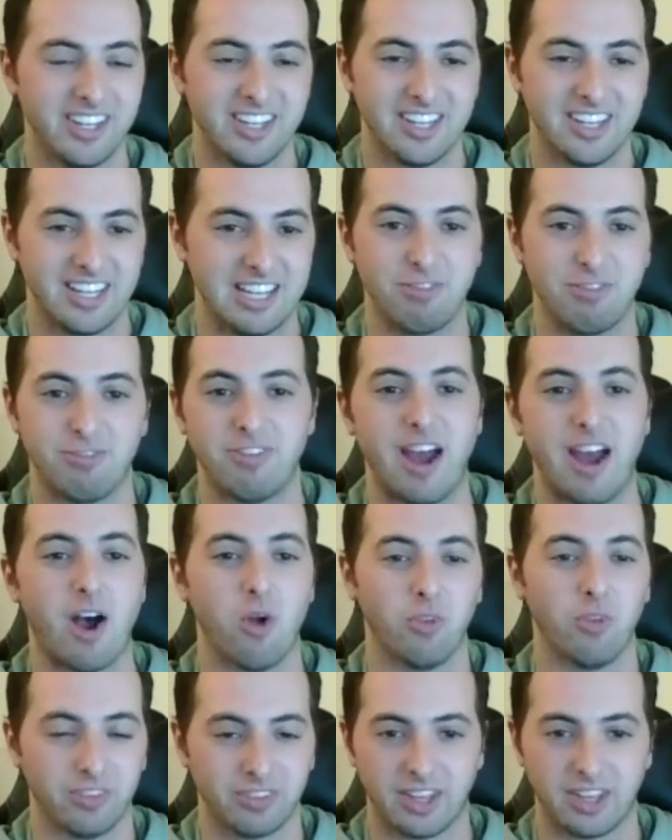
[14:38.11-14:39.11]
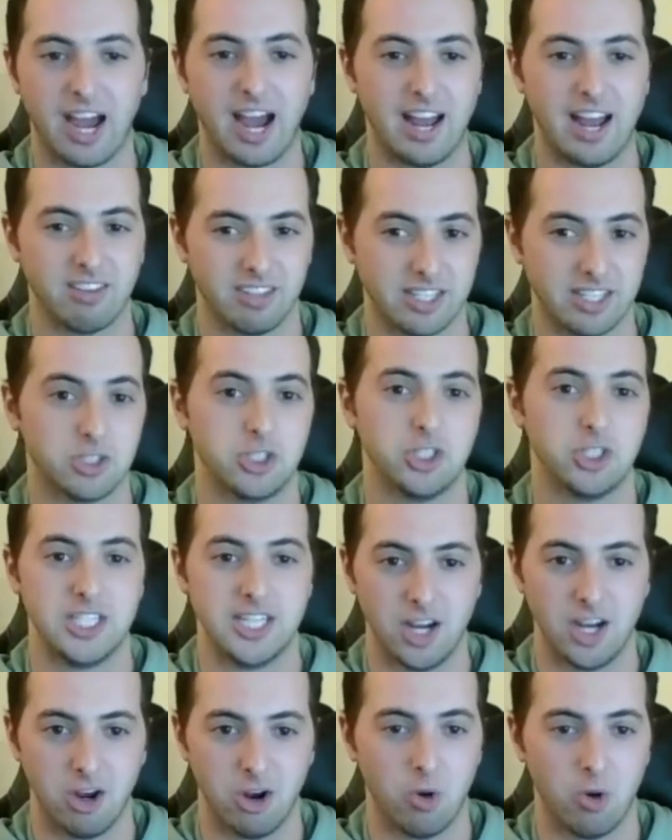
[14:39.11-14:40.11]
He found guys like
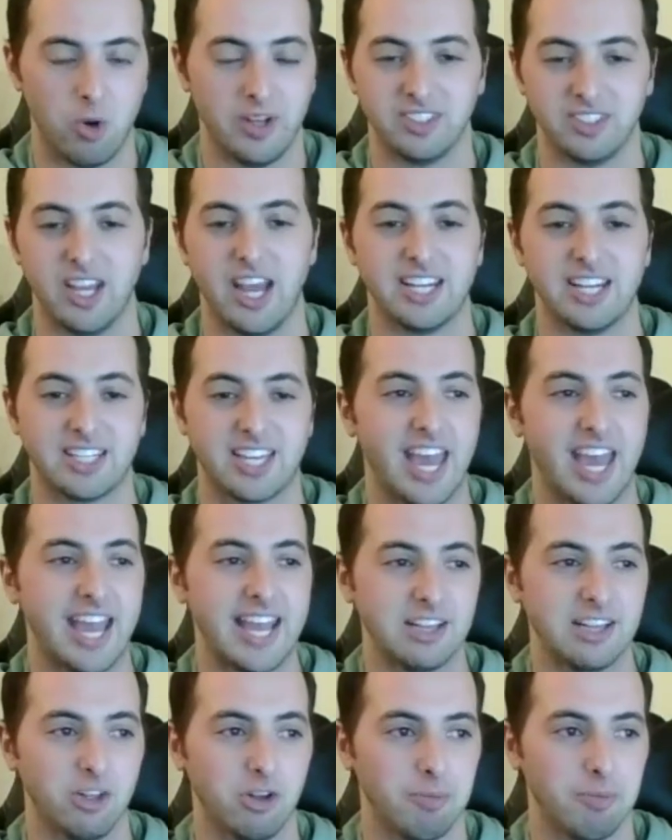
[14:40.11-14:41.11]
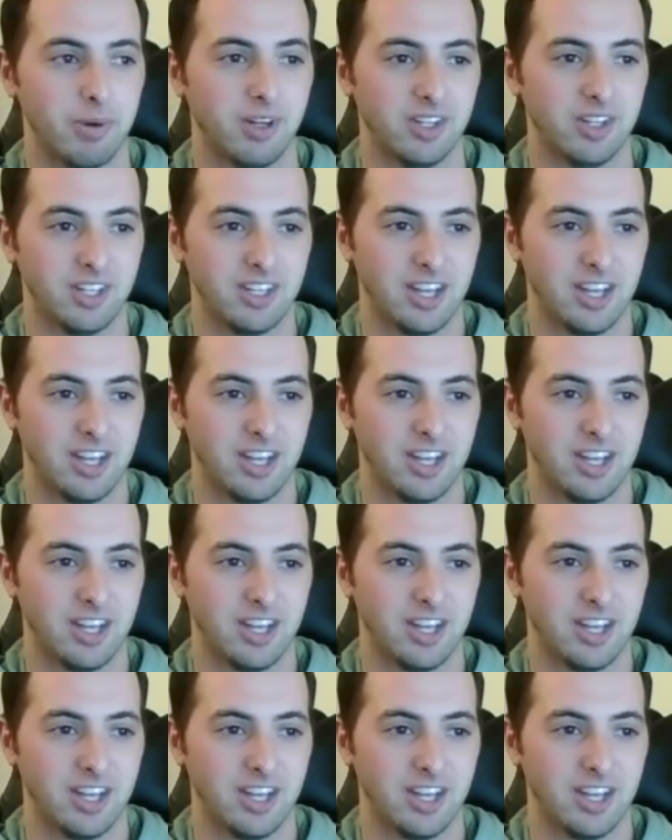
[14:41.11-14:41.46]
Gio and Caleb,